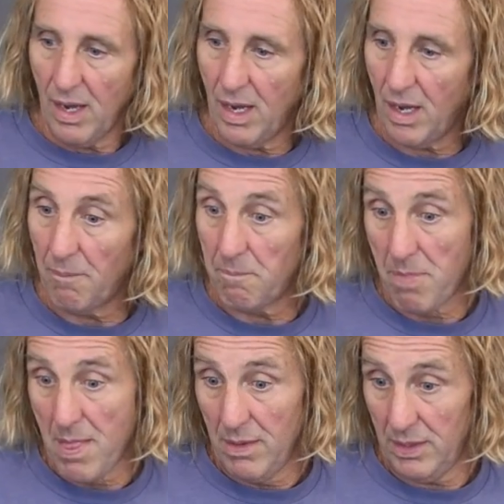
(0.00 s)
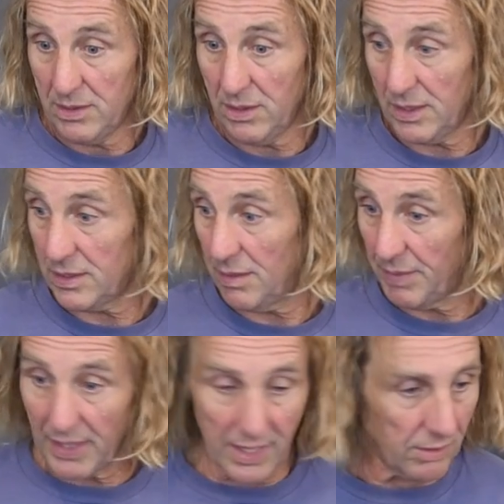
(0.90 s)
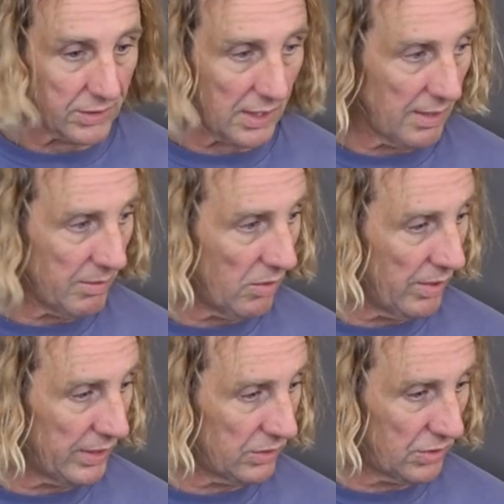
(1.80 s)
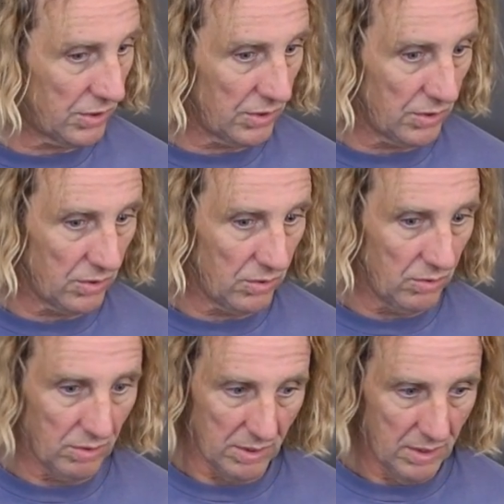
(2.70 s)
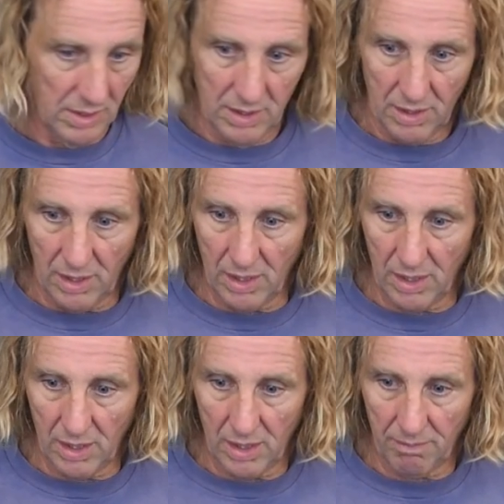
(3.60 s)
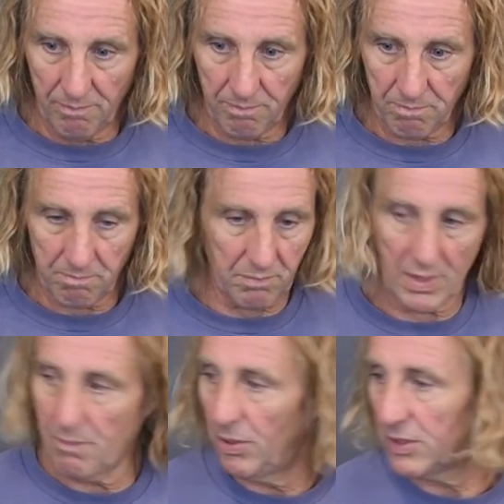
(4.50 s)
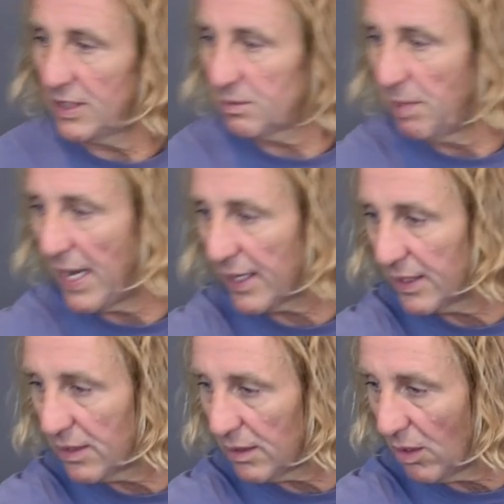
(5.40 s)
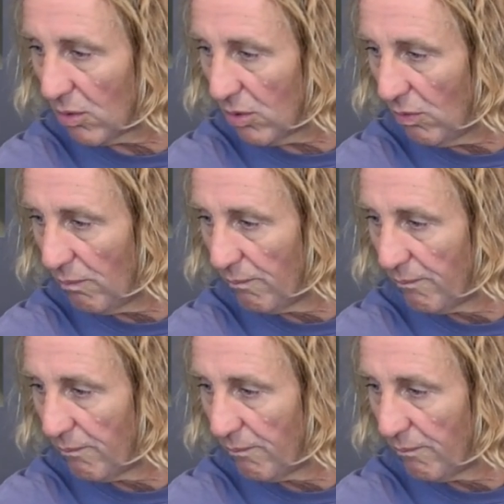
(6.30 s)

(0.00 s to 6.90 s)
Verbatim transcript: Um, let's look at something else. I'm going to um, put this back into local.